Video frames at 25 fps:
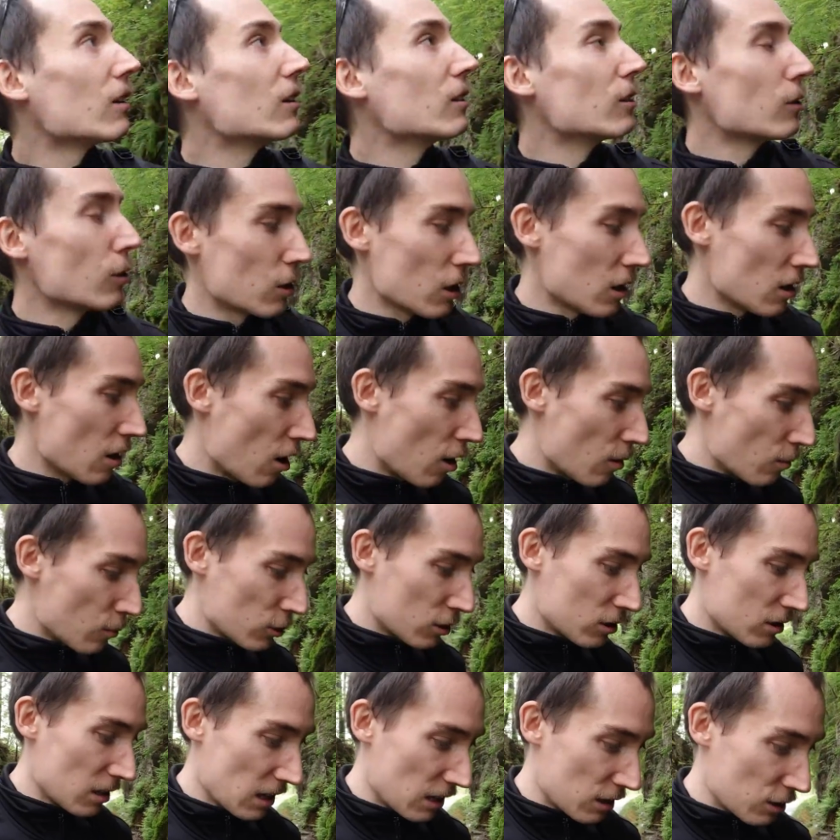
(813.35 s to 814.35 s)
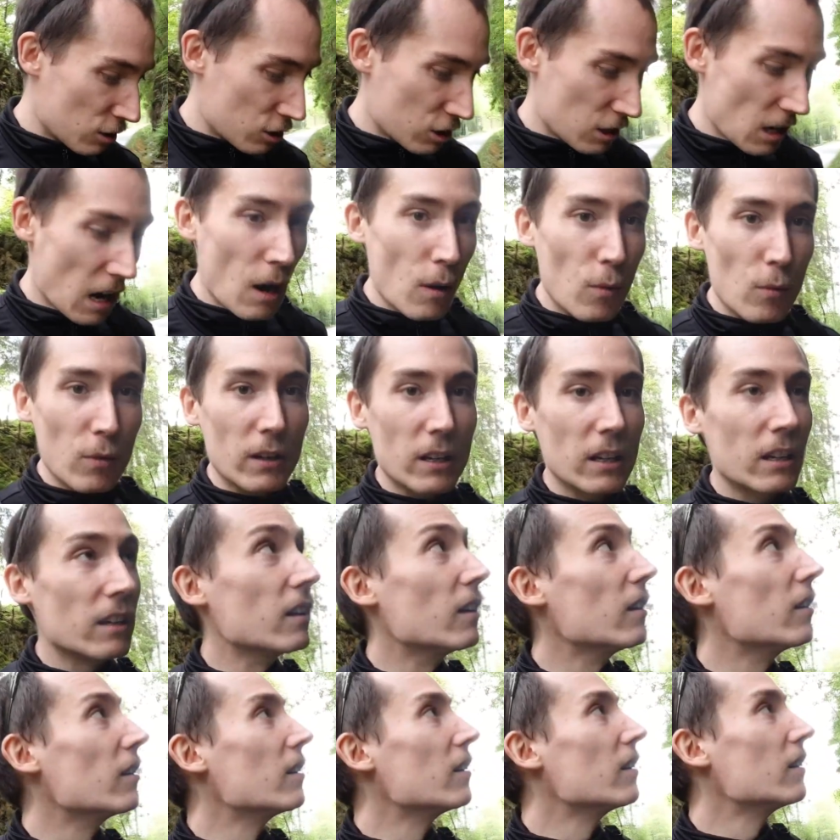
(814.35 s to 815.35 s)
You can almost take a shower
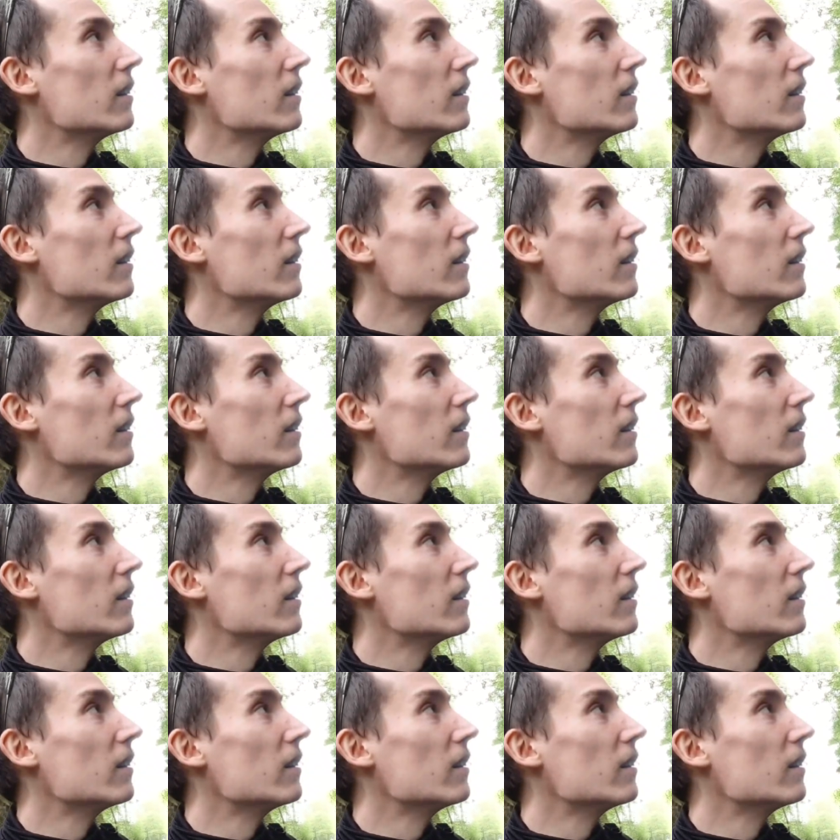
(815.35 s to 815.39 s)
here.